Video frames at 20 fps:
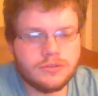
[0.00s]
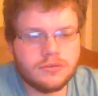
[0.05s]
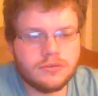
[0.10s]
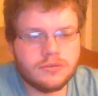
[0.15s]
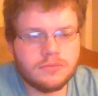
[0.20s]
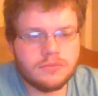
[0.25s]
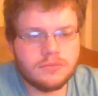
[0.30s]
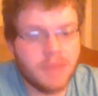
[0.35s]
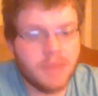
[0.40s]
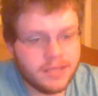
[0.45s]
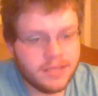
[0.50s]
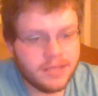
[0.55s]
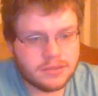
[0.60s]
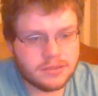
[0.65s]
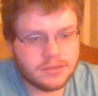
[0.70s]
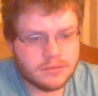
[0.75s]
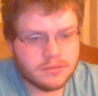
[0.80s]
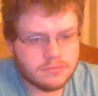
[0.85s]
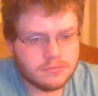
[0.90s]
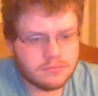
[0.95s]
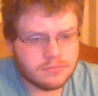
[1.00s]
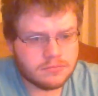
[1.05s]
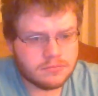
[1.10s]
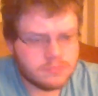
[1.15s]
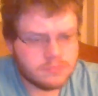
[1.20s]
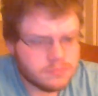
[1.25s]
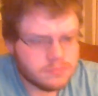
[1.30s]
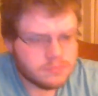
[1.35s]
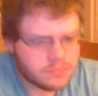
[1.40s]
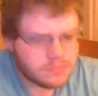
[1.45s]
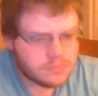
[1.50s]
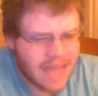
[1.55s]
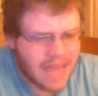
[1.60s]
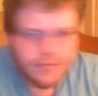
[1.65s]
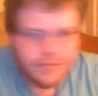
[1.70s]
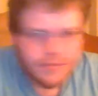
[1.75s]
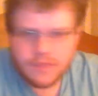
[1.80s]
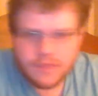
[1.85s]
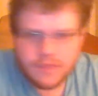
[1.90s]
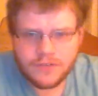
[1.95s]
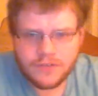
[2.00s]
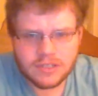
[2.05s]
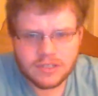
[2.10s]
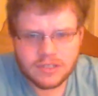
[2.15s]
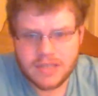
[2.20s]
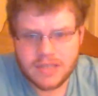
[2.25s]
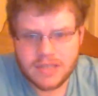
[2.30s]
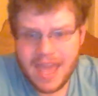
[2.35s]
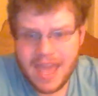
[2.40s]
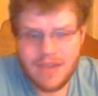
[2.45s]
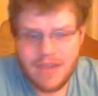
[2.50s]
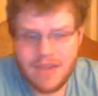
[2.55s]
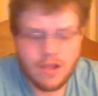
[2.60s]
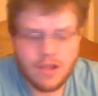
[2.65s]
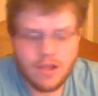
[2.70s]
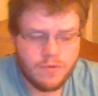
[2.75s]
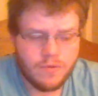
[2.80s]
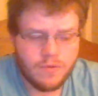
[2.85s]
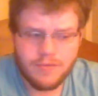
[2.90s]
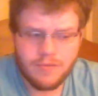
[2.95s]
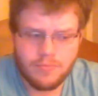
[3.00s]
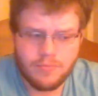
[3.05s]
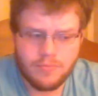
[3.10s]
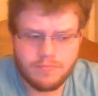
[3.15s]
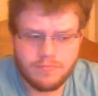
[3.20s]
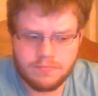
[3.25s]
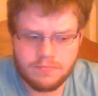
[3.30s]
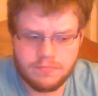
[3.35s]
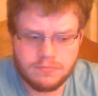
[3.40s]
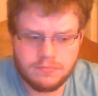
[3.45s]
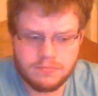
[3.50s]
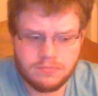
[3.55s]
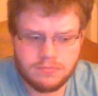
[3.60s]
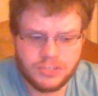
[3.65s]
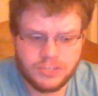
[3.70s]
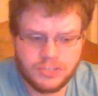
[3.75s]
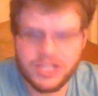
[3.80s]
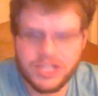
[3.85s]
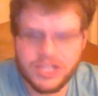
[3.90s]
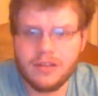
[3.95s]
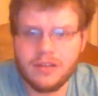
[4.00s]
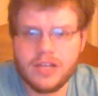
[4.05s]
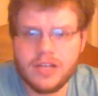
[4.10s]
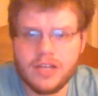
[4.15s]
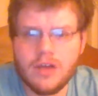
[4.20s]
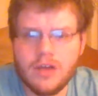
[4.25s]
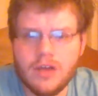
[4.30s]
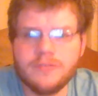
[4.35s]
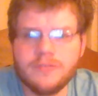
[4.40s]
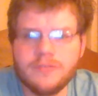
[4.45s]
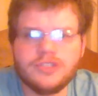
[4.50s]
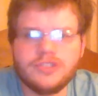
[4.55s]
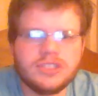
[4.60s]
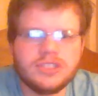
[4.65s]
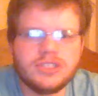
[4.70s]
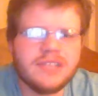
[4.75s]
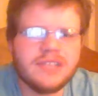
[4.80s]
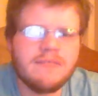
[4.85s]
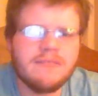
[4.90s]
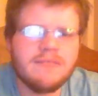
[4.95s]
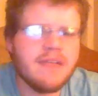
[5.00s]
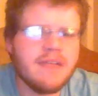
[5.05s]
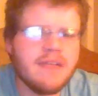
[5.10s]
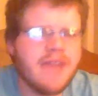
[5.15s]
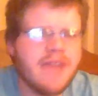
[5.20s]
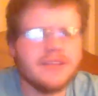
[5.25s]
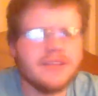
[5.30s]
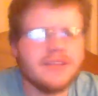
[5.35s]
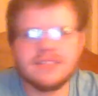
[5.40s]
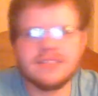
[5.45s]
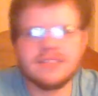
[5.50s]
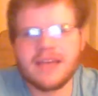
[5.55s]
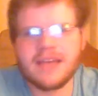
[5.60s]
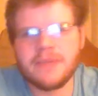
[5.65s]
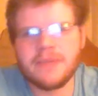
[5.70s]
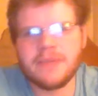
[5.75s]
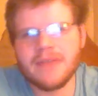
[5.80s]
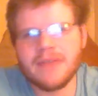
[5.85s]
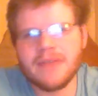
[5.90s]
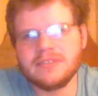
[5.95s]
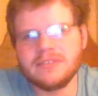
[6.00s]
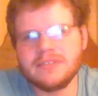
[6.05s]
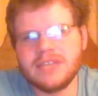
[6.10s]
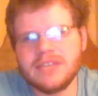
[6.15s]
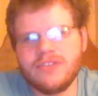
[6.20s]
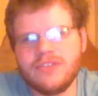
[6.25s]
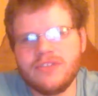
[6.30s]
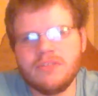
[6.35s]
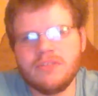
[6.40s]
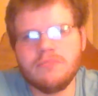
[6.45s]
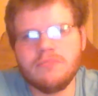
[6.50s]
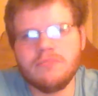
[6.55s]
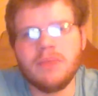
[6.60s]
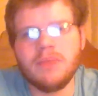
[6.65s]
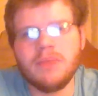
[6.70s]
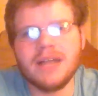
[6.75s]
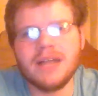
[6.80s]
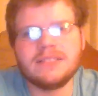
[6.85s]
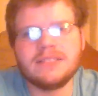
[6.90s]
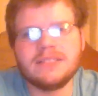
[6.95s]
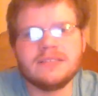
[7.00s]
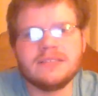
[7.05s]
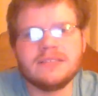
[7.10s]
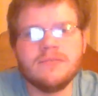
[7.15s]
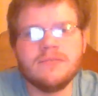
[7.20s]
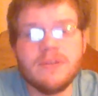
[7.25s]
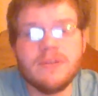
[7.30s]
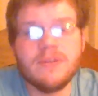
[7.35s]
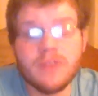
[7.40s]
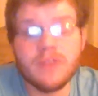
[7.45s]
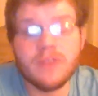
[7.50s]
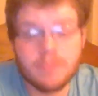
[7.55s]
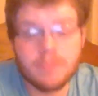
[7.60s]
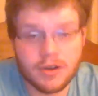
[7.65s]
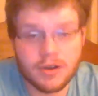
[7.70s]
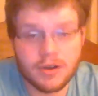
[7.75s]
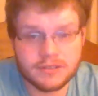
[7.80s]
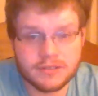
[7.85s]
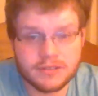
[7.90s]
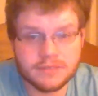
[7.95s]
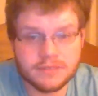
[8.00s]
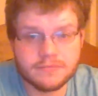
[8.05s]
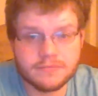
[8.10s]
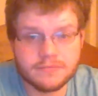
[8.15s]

But, after the first day, we were chill, it was just like we were having a Skype conversation, but we were in person.